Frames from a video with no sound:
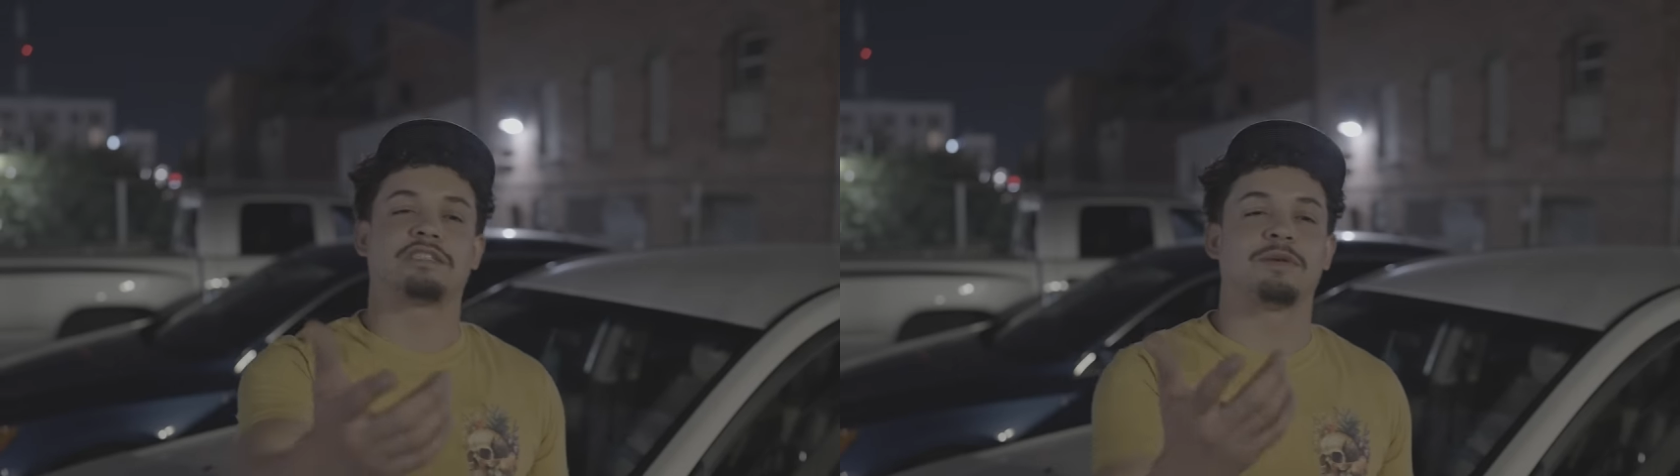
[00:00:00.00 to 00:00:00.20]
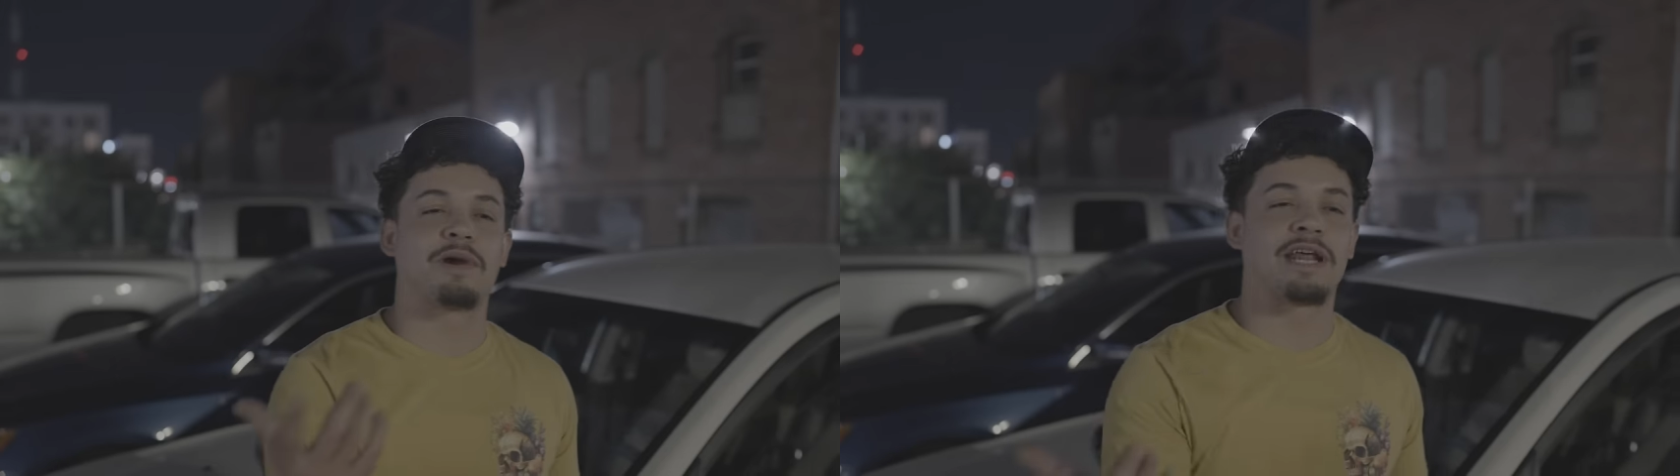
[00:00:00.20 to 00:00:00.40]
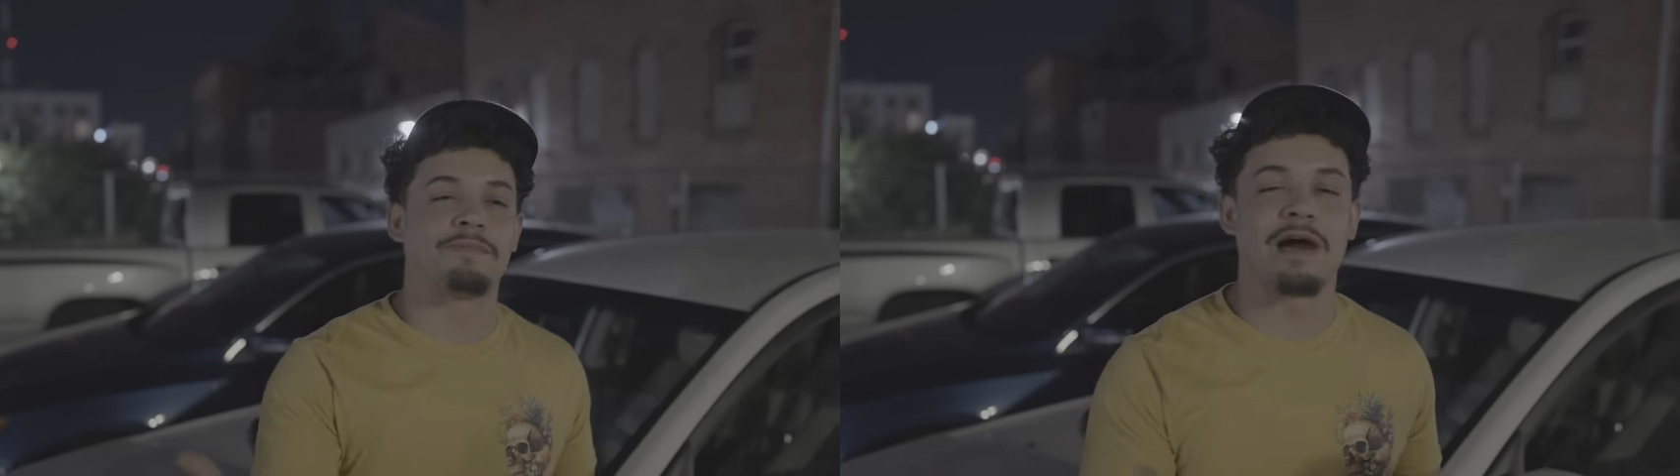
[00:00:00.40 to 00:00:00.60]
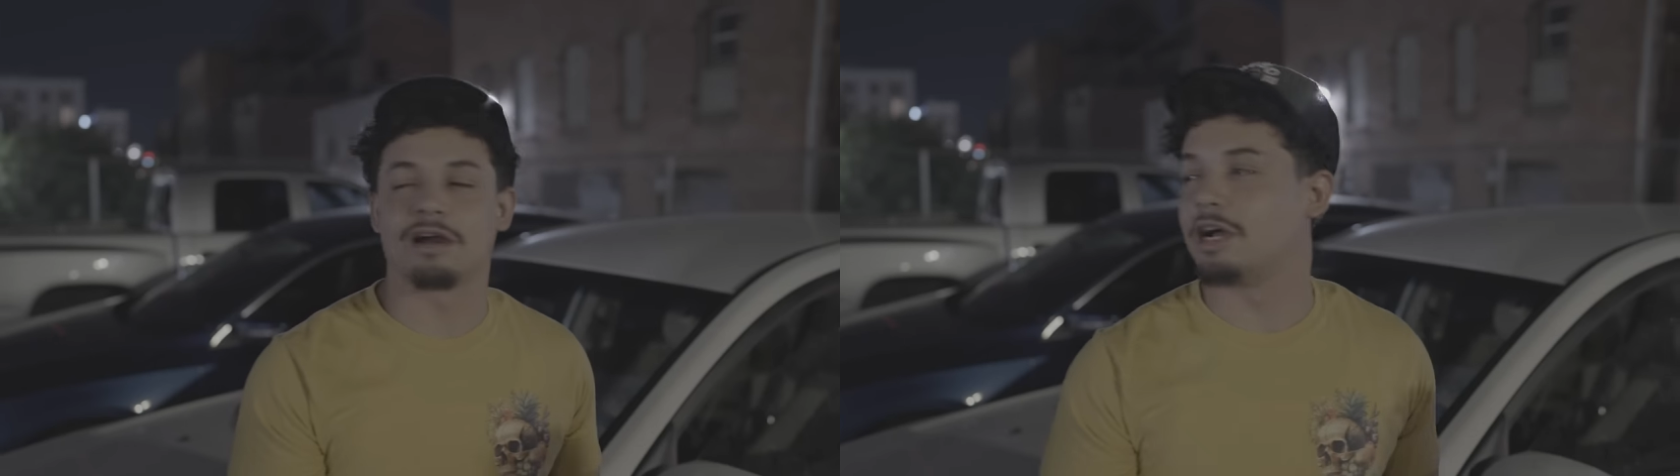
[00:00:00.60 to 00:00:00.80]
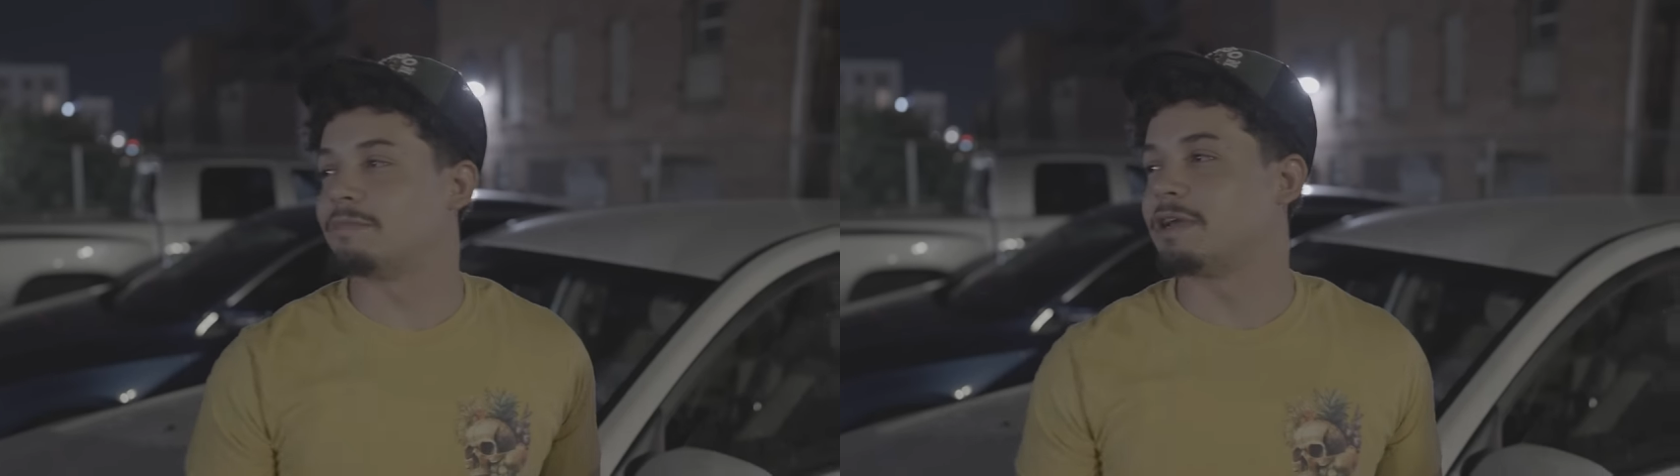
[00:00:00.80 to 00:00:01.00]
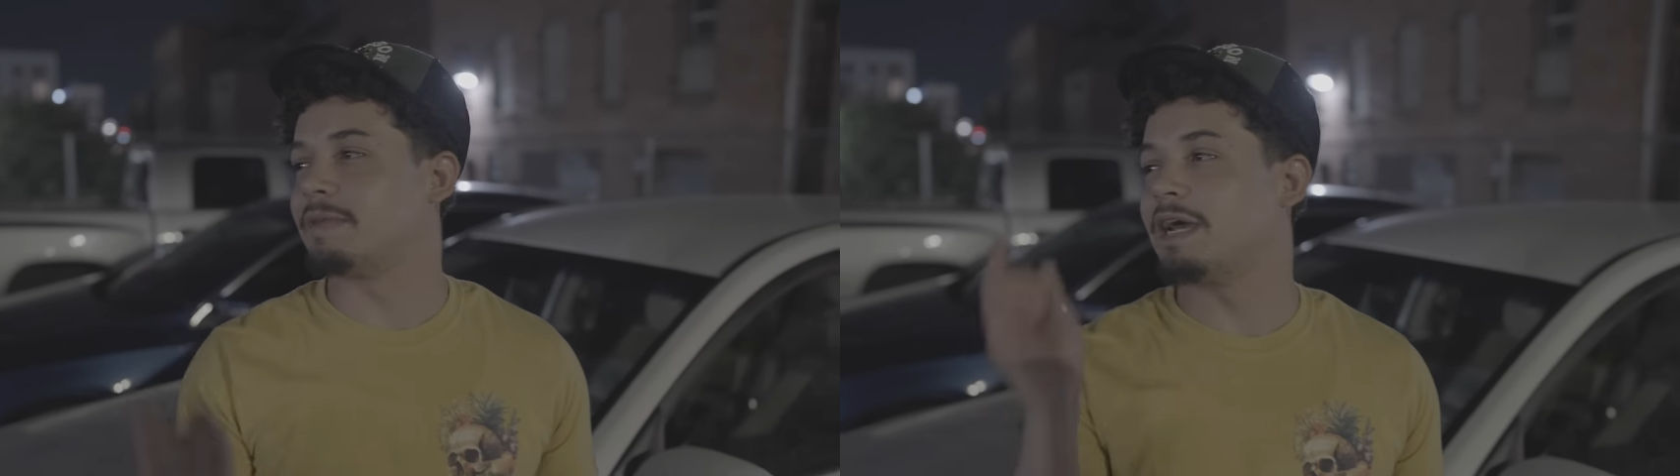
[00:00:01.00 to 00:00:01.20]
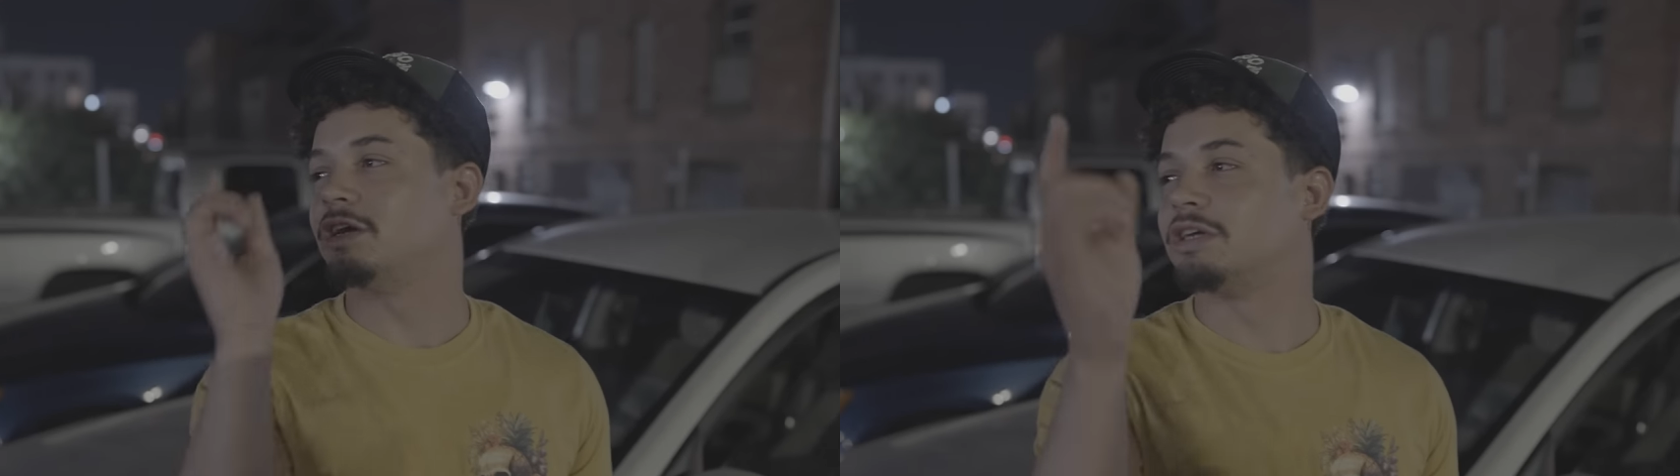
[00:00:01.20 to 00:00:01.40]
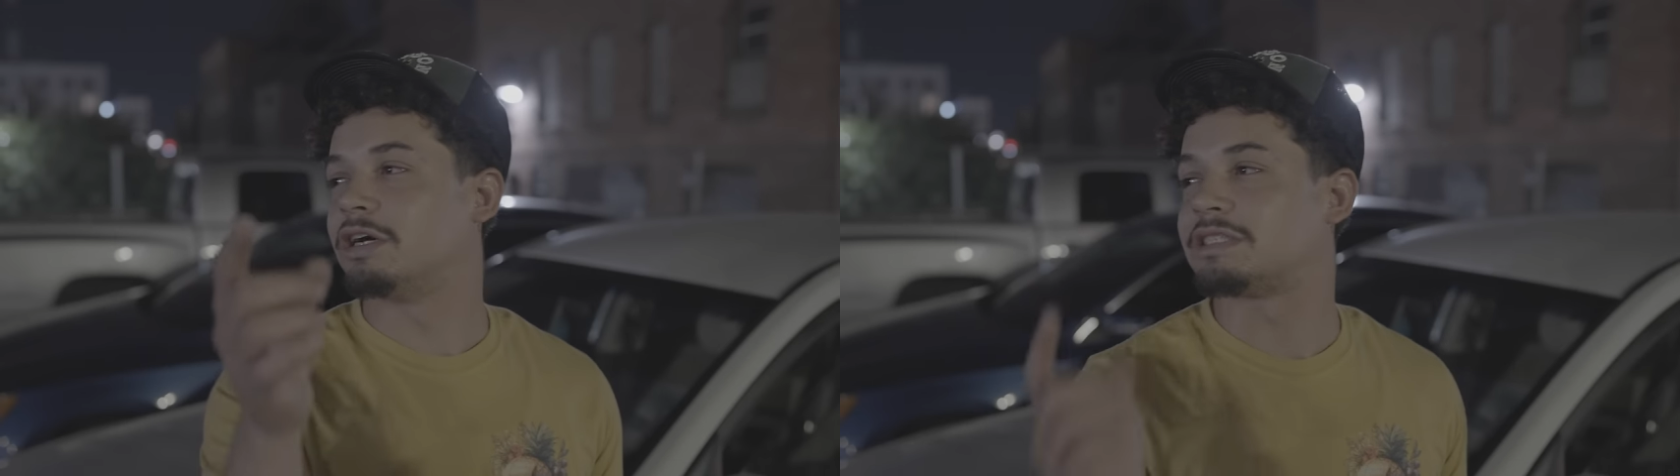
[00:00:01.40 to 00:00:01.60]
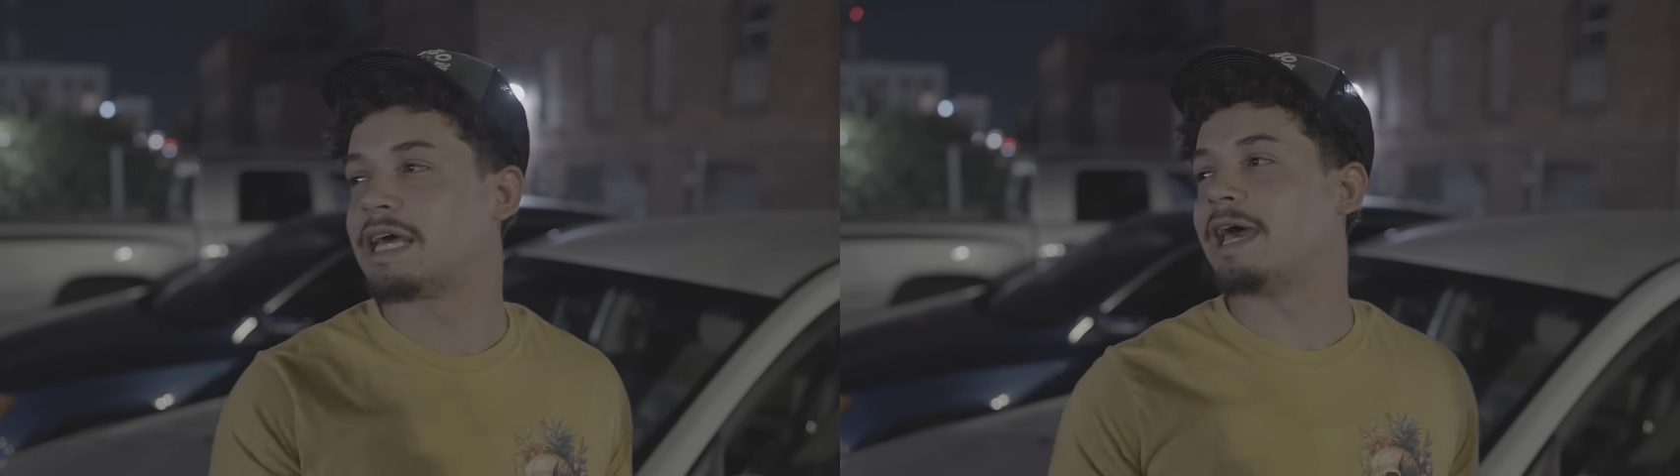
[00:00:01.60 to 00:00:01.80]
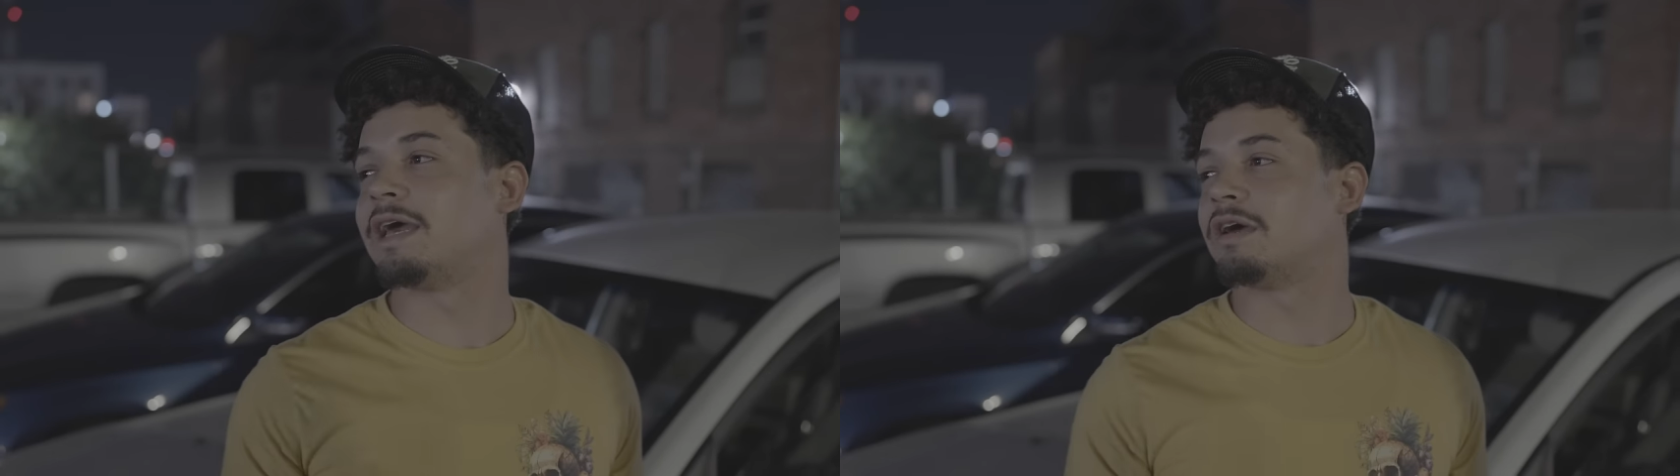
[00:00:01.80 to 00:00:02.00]
Freddie Montgomery, man, doing your
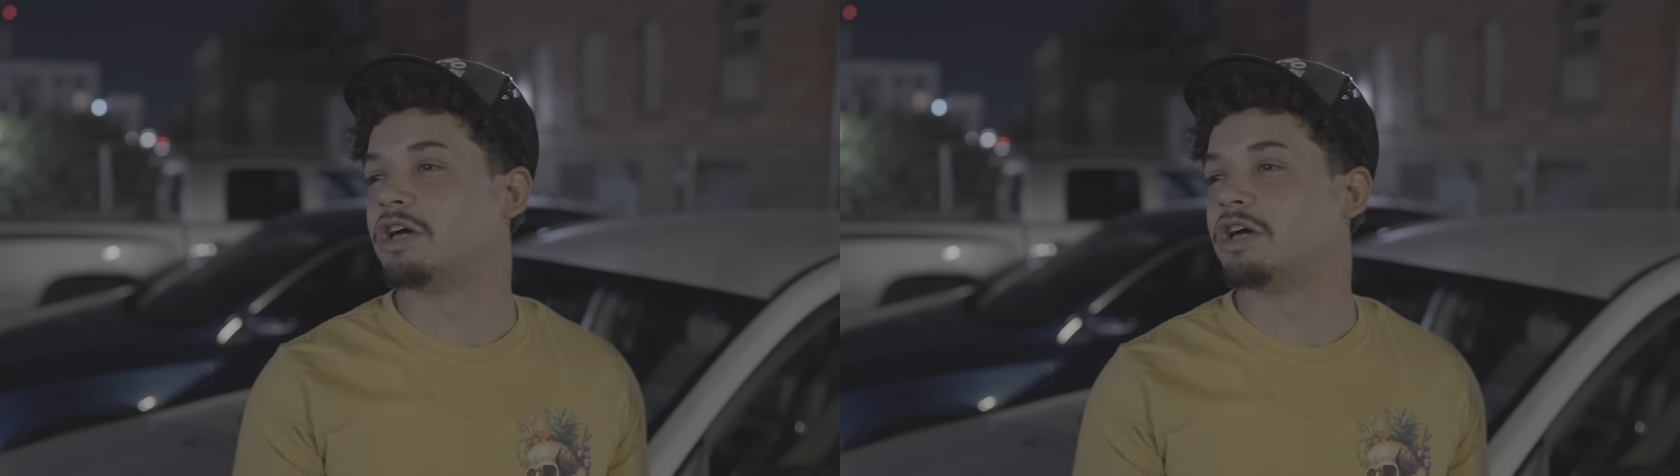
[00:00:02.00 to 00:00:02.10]
thing.